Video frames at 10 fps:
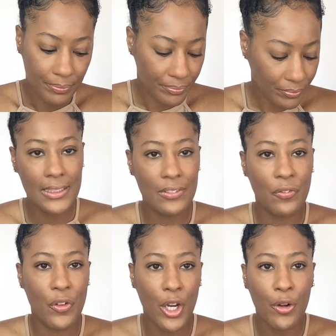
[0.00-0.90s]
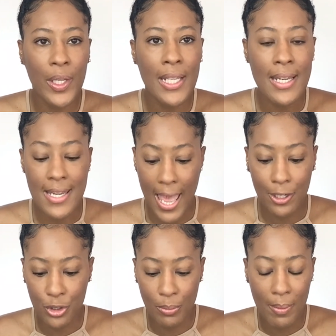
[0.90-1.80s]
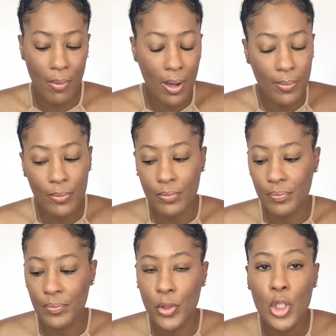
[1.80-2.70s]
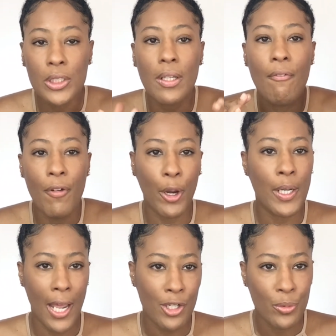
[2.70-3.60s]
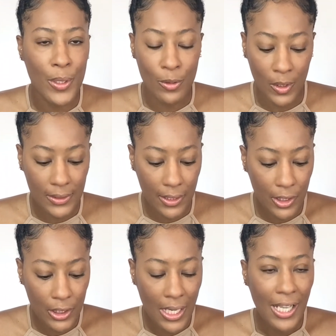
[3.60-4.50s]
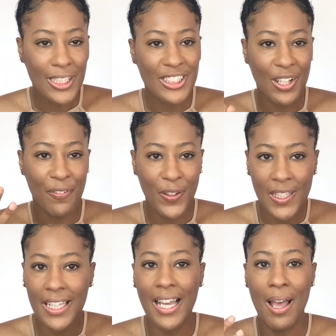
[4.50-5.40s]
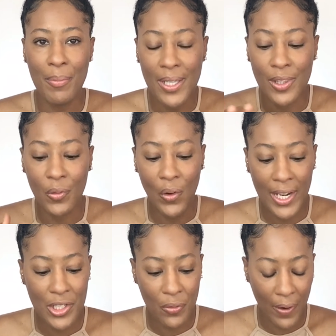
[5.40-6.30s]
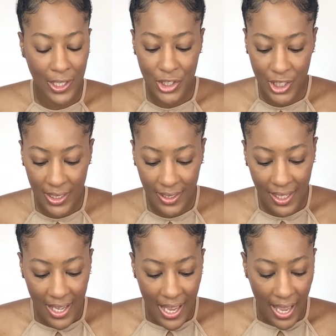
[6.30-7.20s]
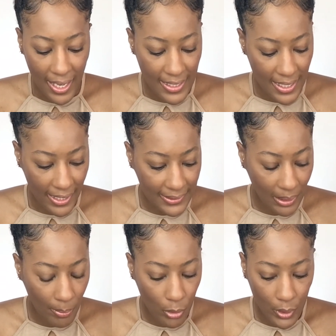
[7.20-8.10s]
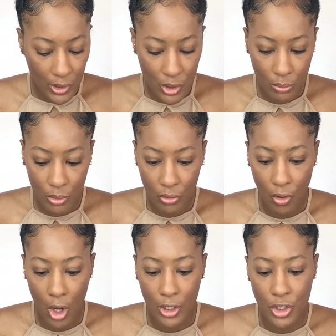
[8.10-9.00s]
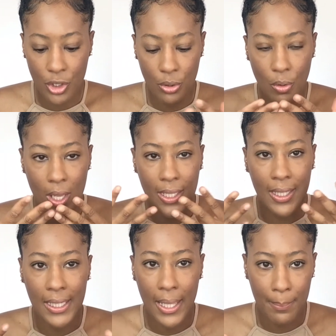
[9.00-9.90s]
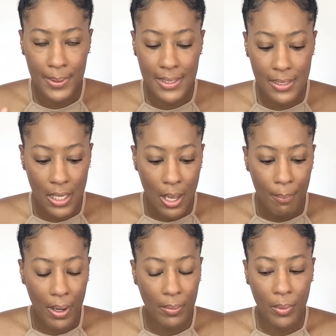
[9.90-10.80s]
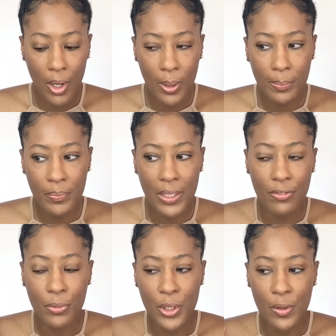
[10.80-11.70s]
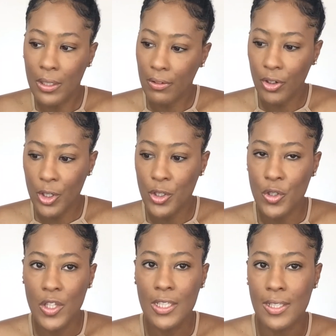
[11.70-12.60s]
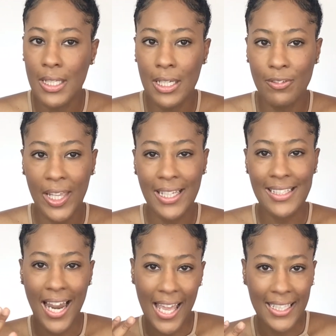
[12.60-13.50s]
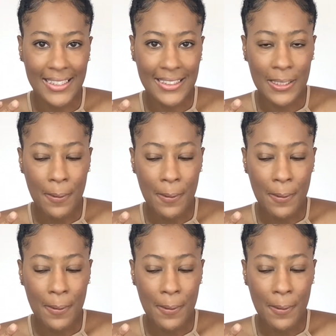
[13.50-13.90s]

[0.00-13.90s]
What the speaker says: This is very natural. My mom looked very natural when you looked at her, so I feel like I'm in the right direction. And next I'm going to move on to lips. My mom, when you think of her, you just think of like nice